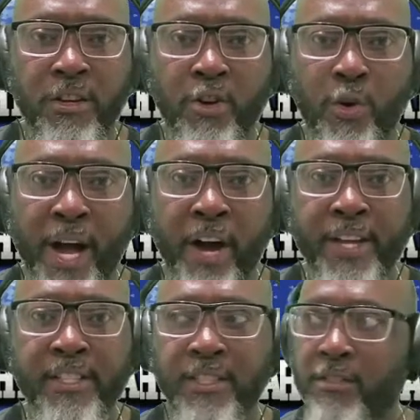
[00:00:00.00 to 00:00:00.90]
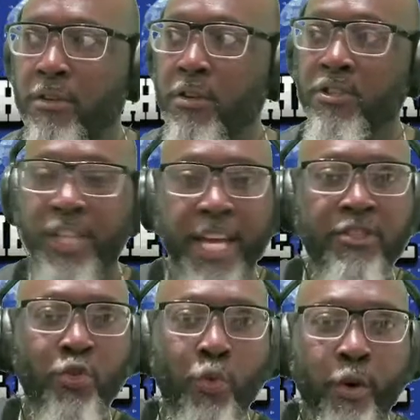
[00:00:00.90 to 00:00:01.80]
you to go out and just
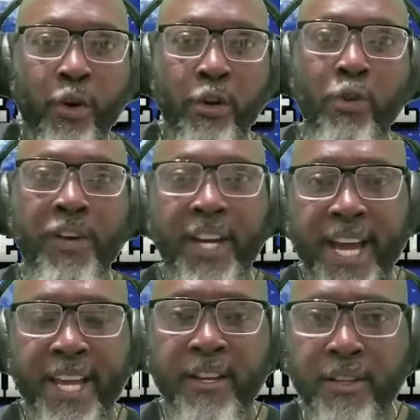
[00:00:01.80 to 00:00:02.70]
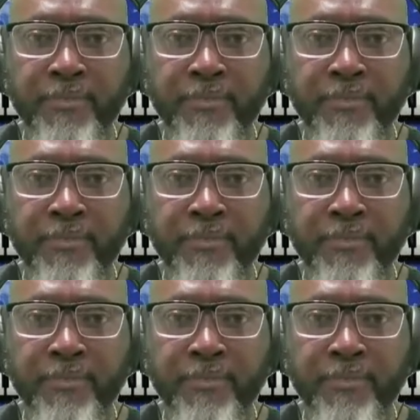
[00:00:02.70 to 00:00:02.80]
change the world overnight.